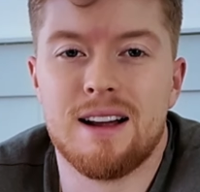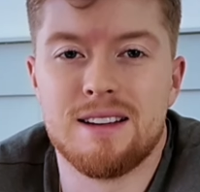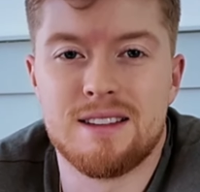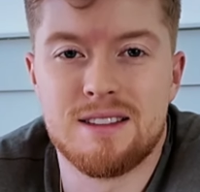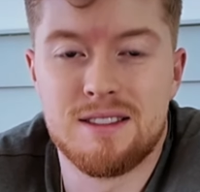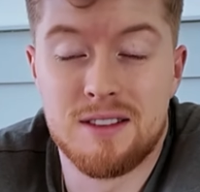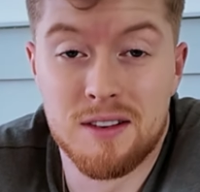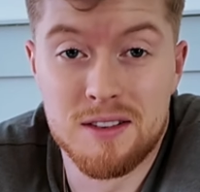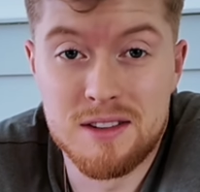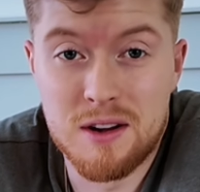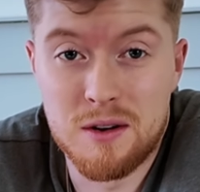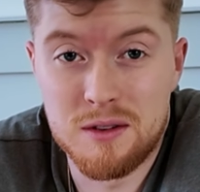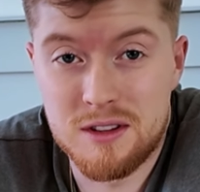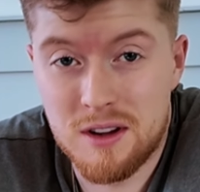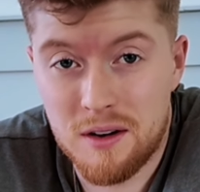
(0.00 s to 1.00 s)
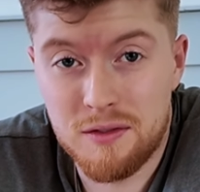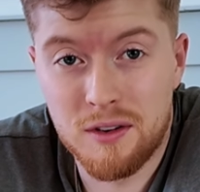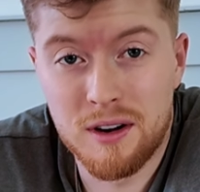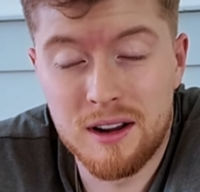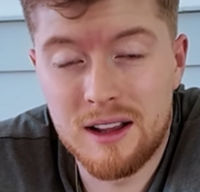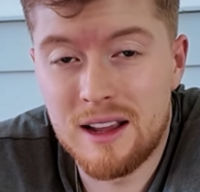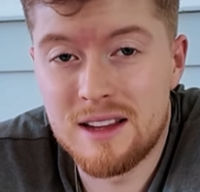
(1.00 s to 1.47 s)
guys, turns out
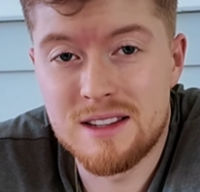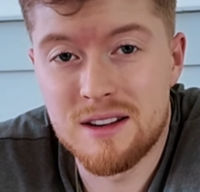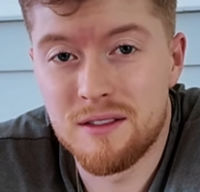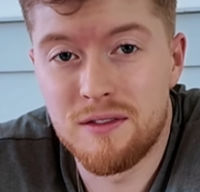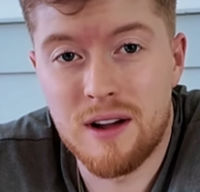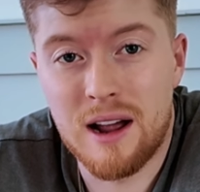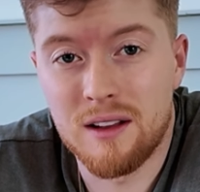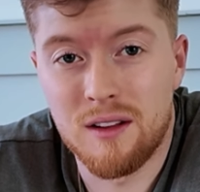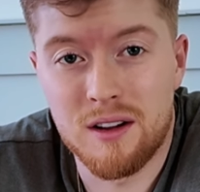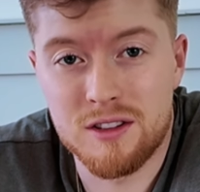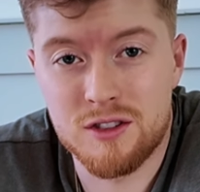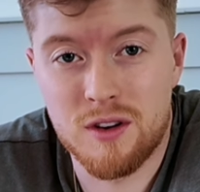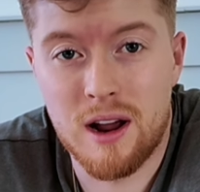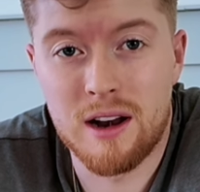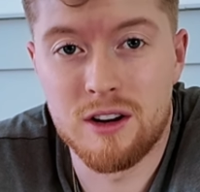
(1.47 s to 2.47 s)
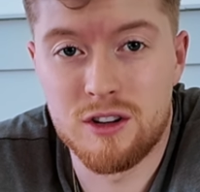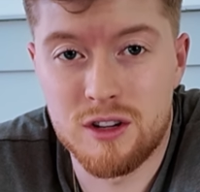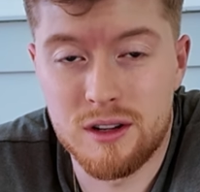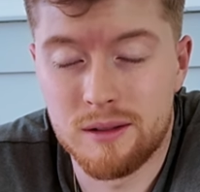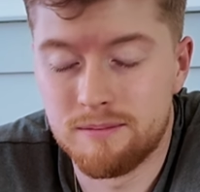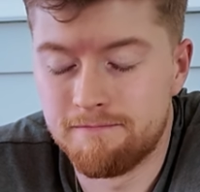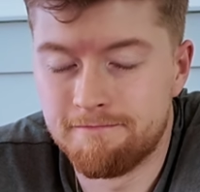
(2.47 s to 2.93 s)
suffering isn't a fat loss
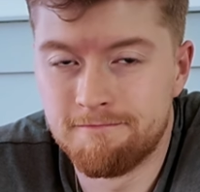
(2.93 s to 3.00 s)
strategy.